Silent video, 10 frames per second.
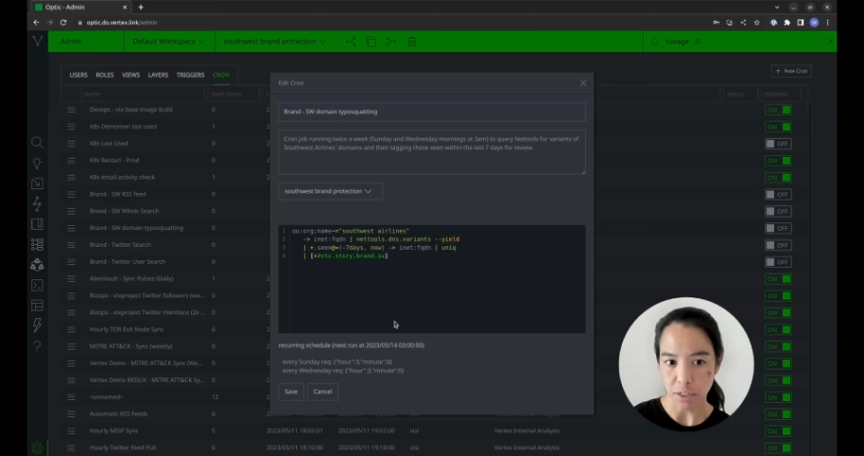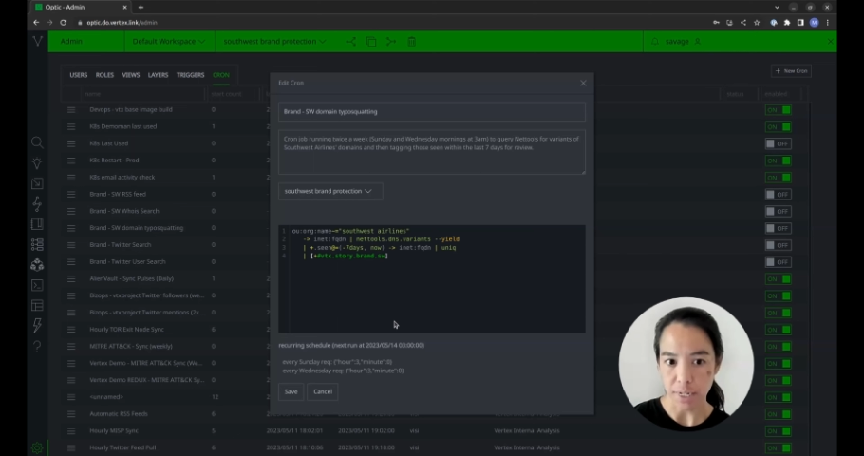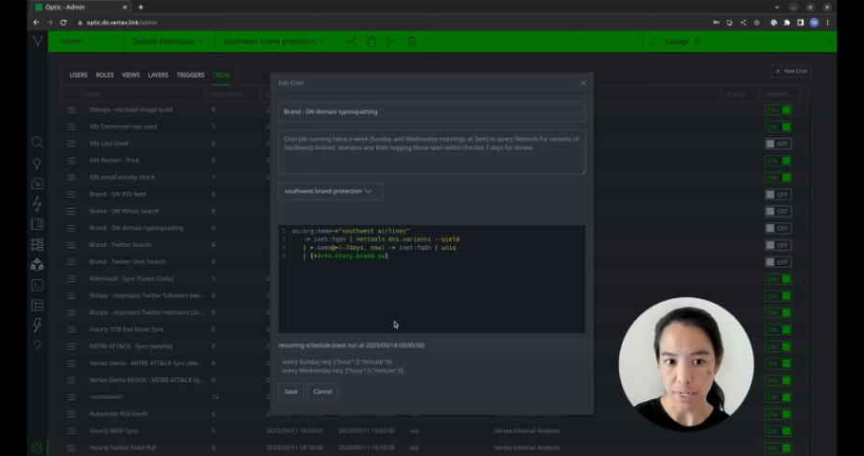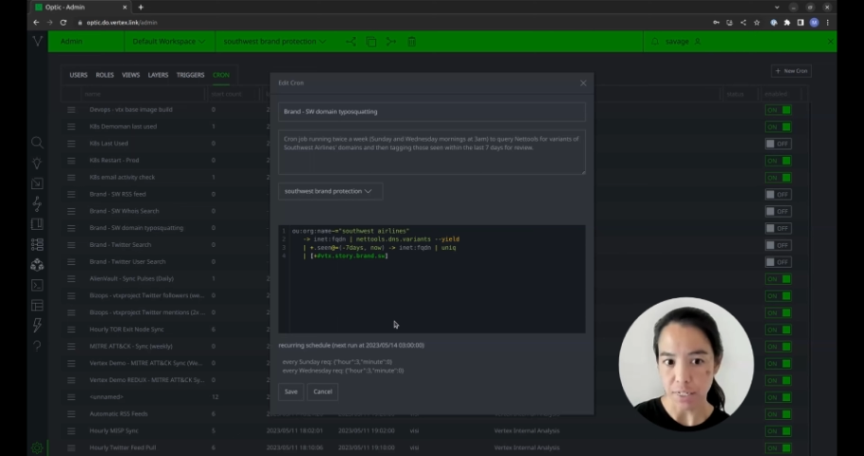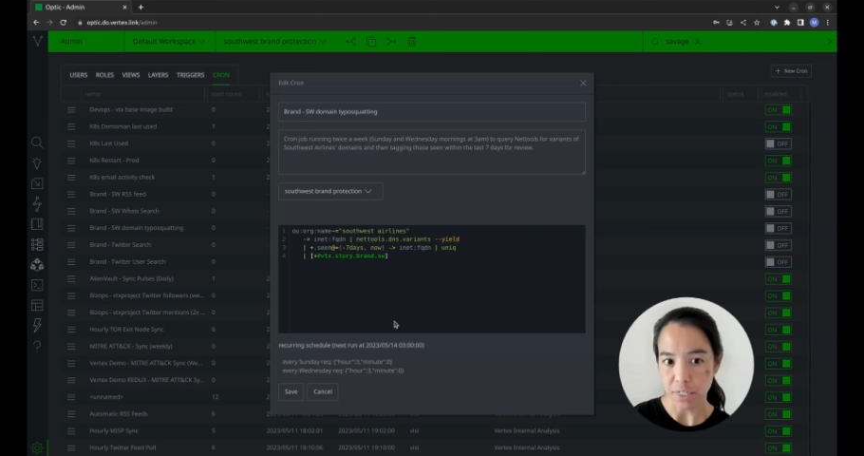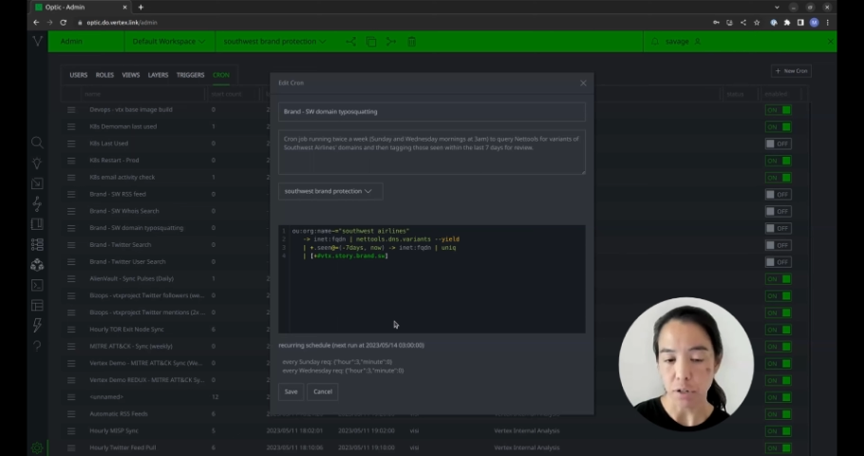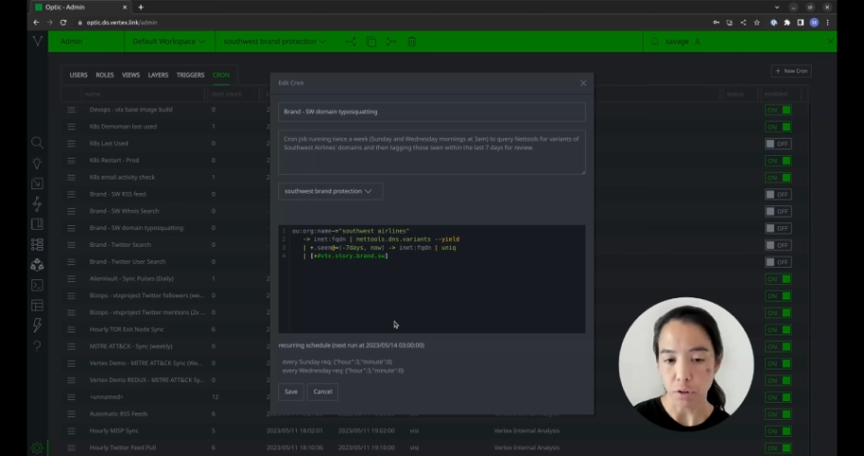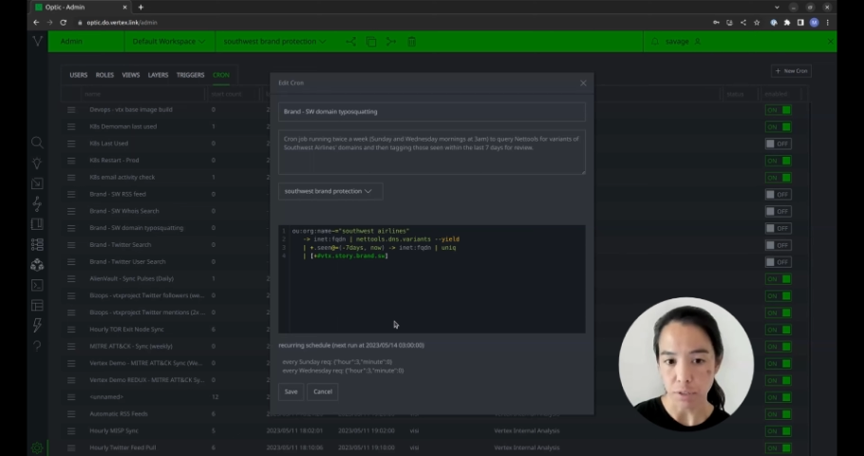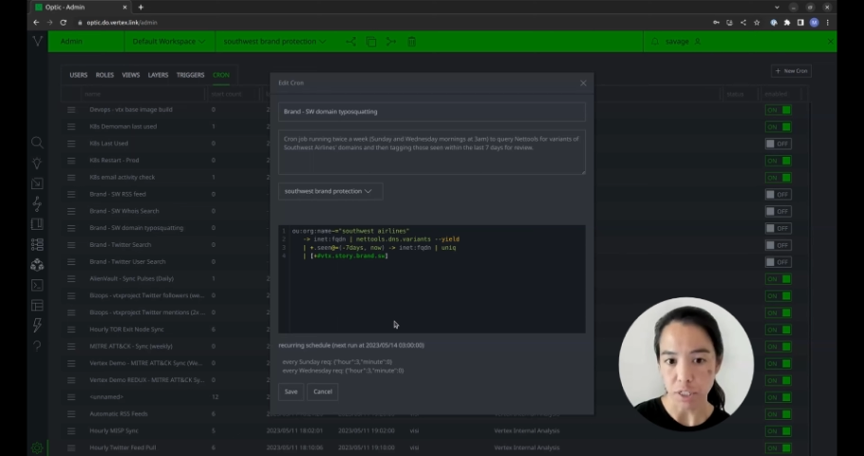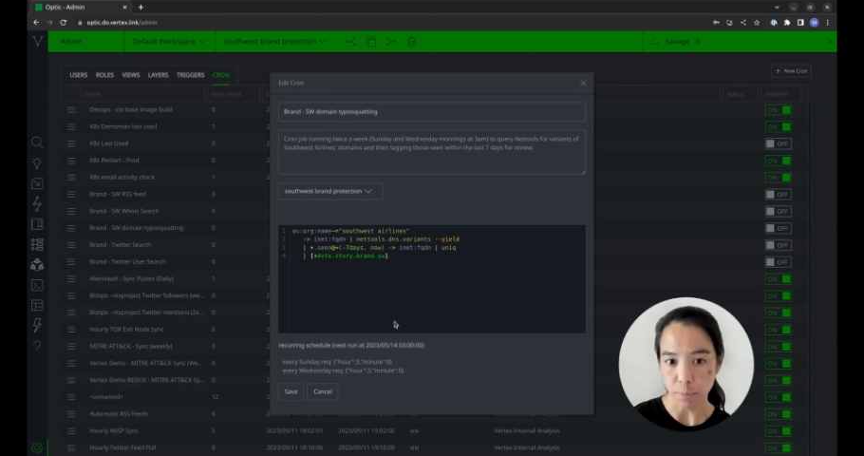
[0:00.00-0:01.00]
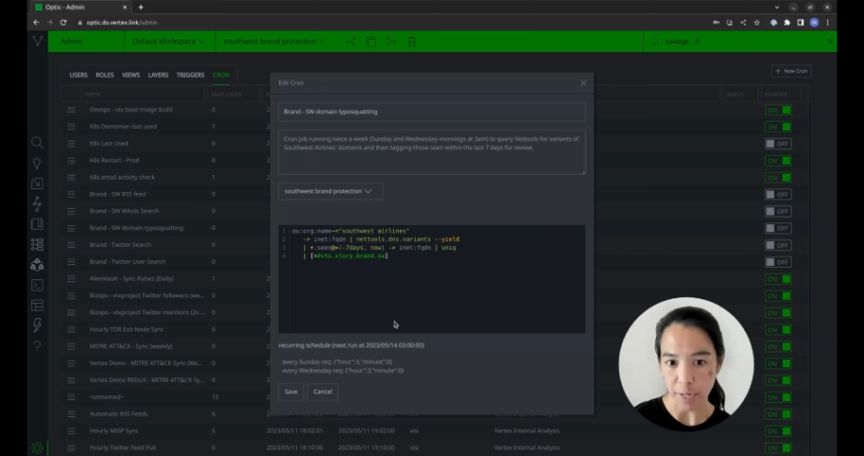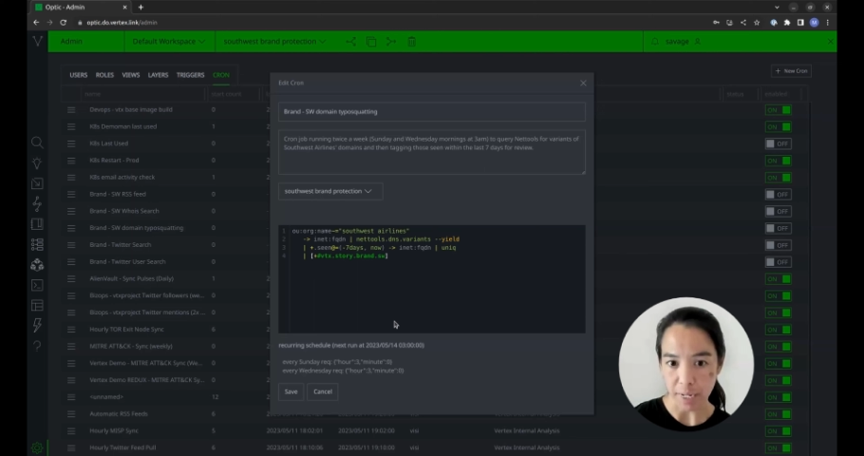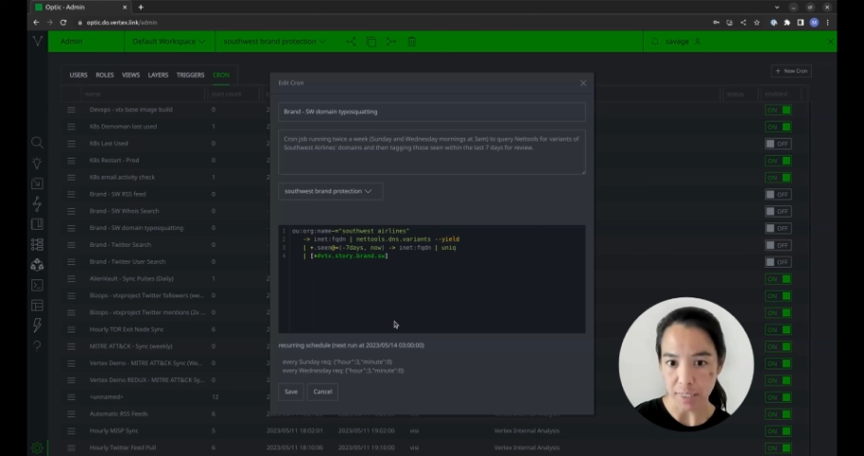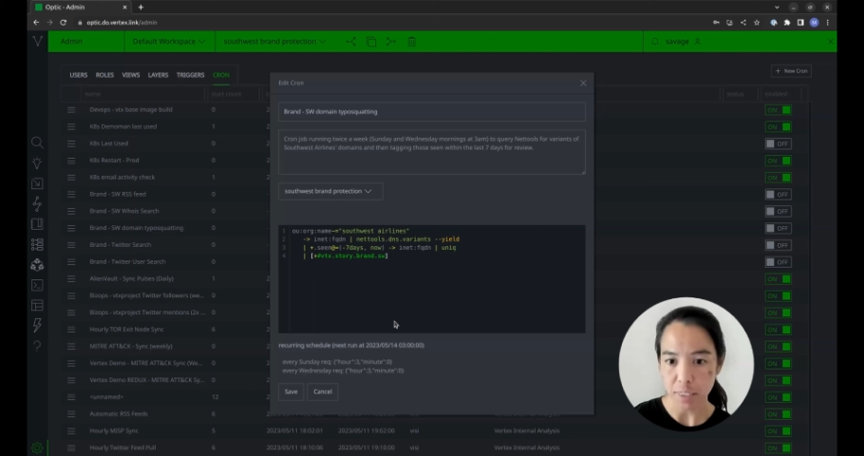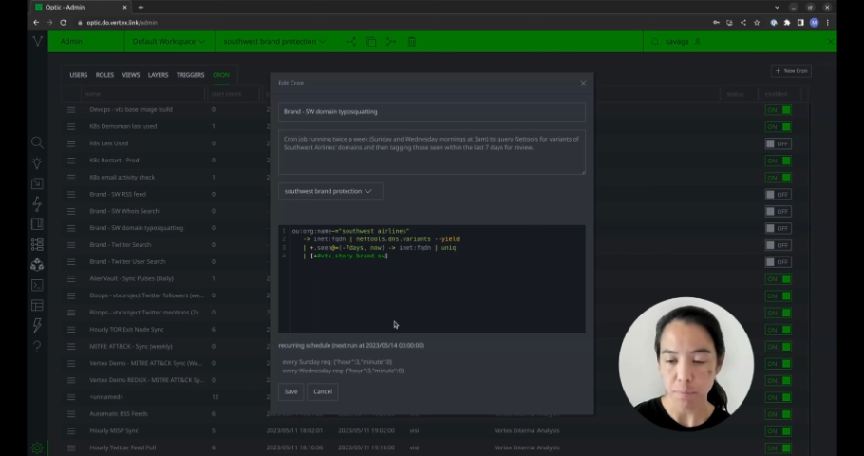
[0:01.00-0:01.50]
Airlines known
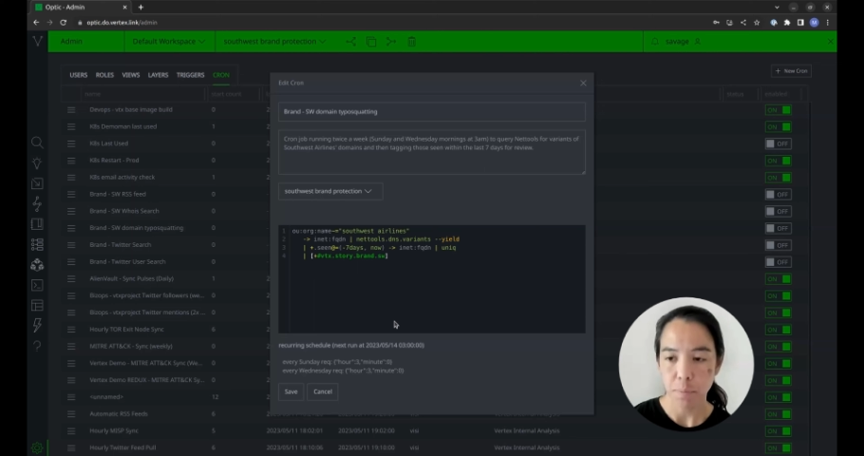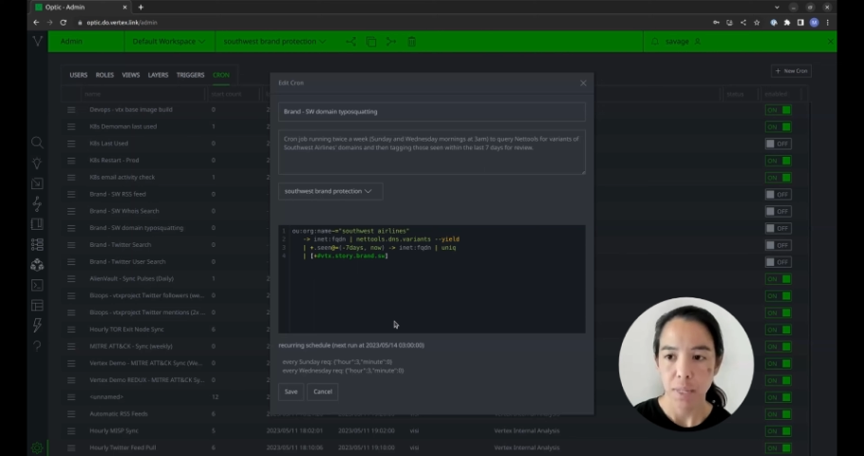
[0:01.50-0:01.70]
domains.